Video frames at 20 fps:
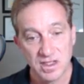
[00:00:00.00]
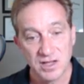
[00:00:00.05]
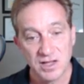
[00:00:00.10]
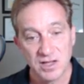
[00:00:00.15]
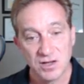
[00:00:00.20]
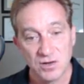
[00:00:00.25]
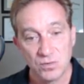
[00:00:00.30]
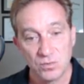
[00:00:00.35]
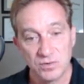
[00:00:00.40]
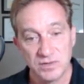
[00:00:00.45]

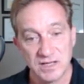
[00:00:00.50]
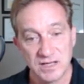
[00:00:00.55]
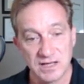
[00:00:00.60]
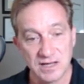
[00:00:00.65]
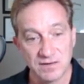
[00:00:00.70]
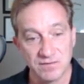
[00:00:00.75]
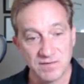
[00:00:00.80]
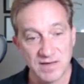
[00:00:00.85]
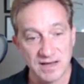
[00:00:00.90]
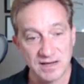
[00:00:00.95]
the
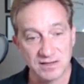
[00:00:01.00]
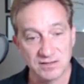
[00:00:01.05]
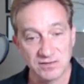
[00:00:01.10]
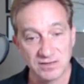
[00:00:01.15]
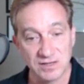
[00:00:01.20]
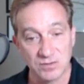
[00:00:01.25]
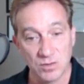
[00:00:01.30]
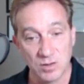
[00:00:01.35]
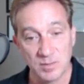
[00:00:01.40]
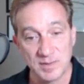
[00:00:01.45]
convexity
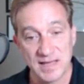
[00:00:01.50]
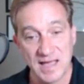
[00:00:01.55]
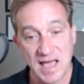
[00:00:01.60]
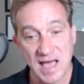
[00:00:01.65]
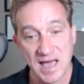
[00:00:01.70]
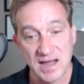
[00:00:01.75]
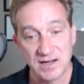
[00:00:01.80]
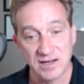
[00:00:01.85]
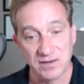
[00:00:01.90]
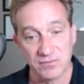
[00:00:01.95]
will be
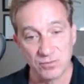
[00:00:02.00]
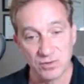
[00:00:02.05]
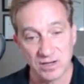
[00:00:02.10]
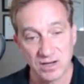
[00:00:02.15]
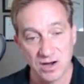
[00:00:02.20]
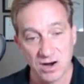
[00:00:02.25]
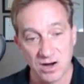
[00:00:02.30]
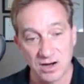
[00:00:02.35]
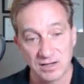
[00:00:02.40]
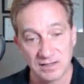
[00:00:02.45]
additive
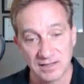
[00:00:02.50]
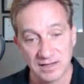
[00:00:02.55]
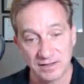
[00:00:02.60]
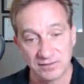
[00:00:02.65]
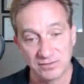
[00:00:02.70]
regardless,